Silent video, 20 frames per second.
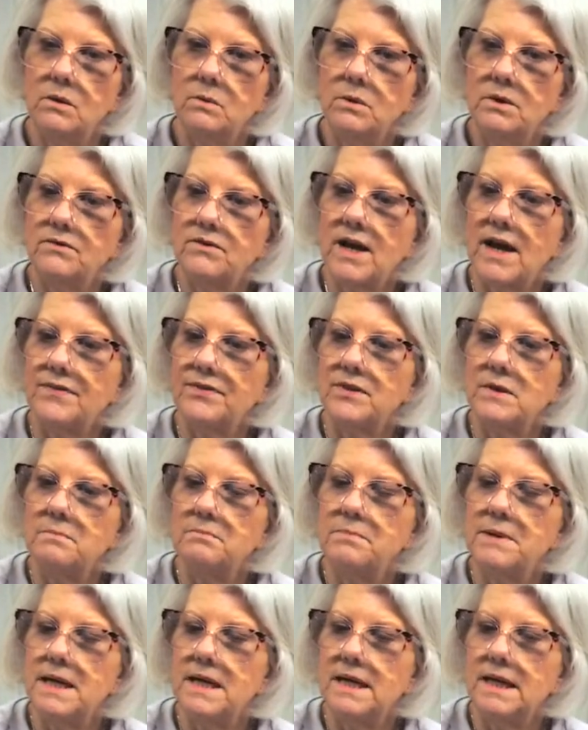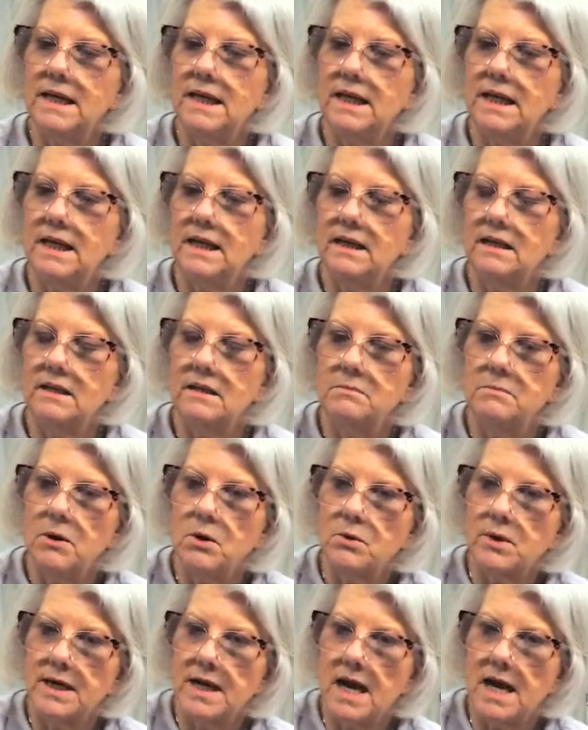We've got the bunny
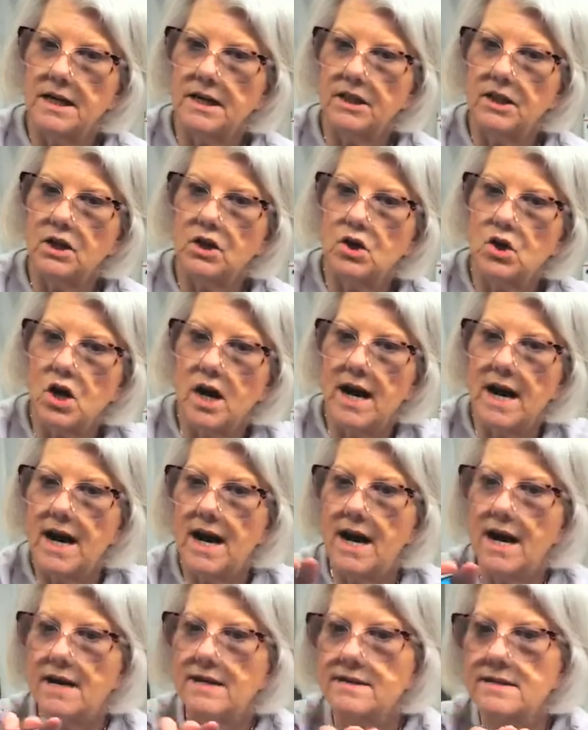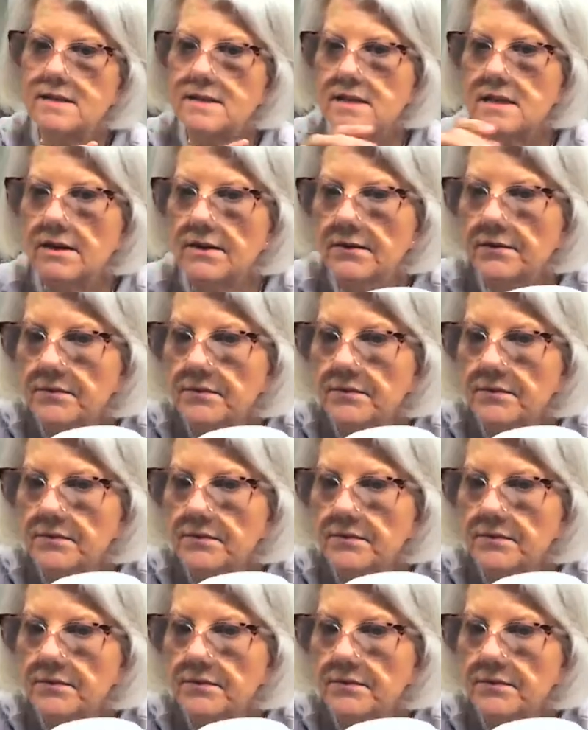poking out of the grass.